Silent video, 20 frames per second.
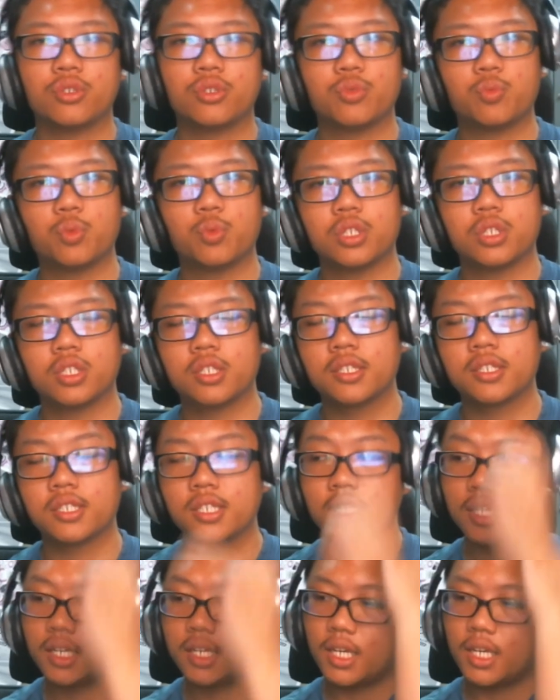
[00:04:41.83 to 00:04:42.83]
towards
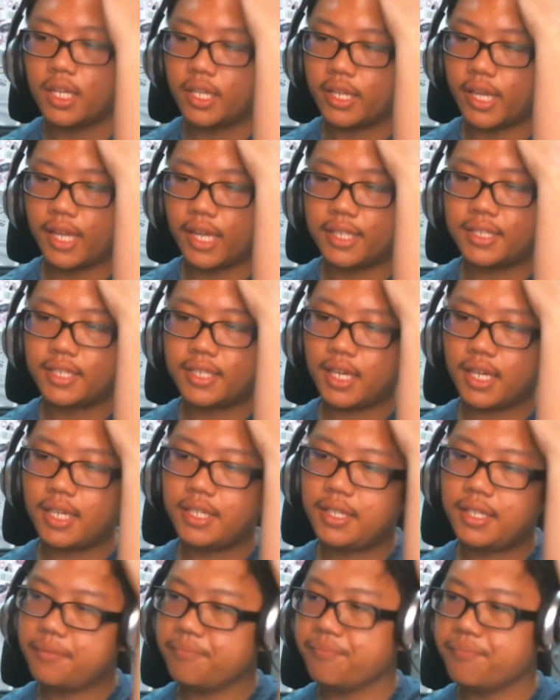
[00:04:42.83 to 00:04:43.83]
that side.